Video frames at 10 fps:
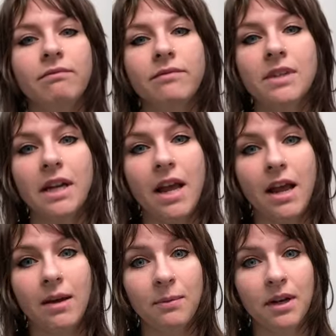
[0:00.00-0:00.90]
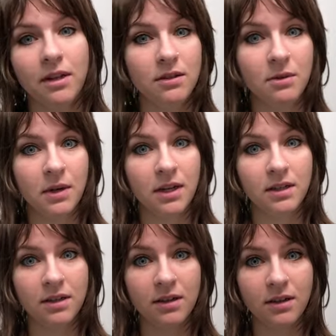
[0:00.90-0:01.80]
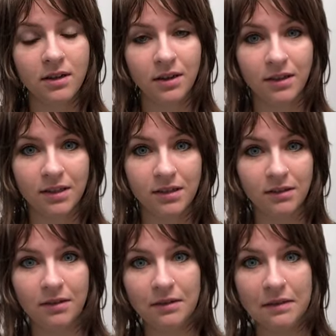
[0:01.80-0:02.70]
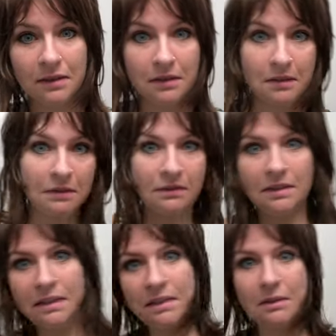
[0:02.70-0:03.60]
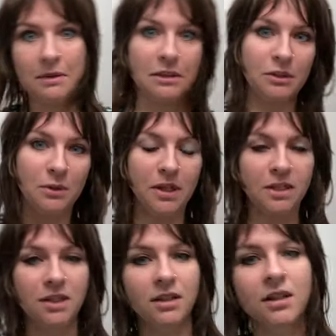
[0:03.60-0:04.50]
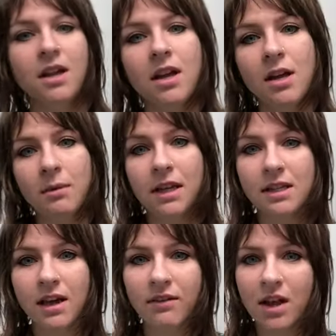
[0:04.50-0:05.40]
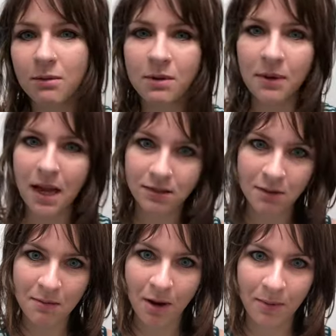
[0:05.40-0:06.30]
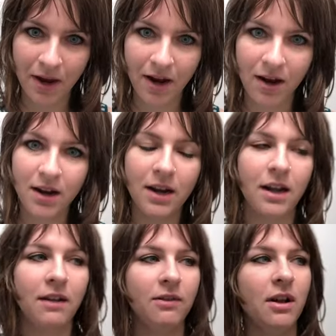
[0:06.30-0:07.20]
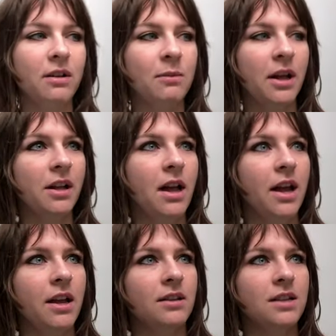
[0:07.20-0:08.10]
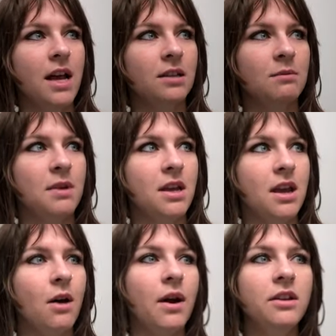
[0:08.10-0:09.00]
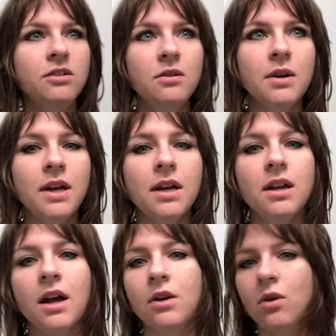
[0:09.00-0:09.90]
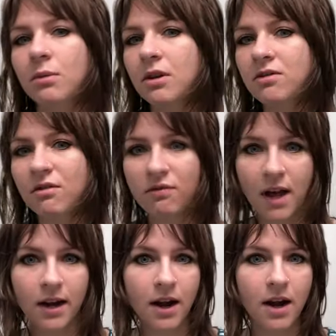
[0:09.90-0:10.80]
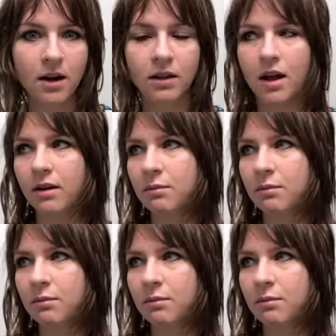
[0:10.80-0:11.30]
today I'm gonna do it on this little video situation because I have a lot of people ask me about my hair, and I have a lot of my clients ask me how I do it. I normally use a flat iron. A lot